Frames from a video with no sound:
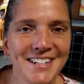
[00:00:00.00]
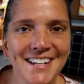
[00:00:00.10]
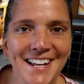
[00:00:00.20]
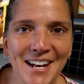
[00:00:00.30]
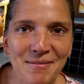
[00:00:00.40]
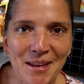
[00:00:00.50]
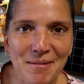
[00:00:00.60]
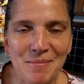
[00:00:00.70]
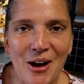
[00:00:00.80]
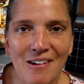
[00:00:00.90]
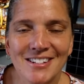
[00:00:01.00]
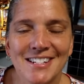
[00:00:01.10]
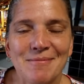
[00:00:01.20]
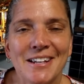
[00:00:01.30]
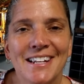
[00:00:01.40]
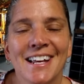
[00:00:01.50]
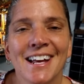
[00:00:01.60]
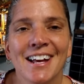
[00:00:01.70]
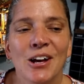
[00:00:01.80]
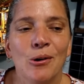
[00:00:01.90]
day. So today I got up, came up to my office and I'm
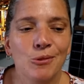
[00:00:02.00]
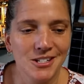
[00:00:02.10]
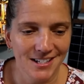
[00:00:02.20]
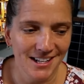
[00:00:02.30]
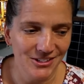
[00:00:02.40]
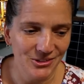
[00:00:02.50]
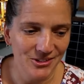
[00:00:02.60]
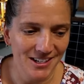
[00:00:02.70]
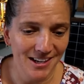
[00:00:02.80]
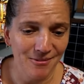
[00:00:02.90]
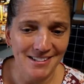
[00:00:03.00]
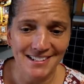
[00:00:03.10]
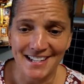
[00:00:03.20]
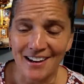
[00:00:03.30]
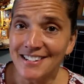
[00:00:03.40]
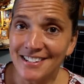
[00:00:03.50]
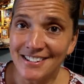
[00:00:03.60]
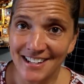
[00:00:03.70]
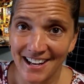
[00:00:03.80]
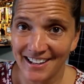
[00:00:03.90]
like, what shall I do today? I went
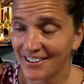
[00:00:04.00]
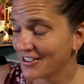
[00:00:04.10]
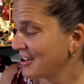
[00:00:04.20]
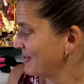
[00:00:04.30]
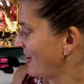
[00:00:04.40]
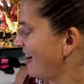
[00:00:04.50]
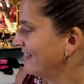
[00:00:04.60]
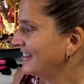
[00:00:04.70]
downstairs, got another cup of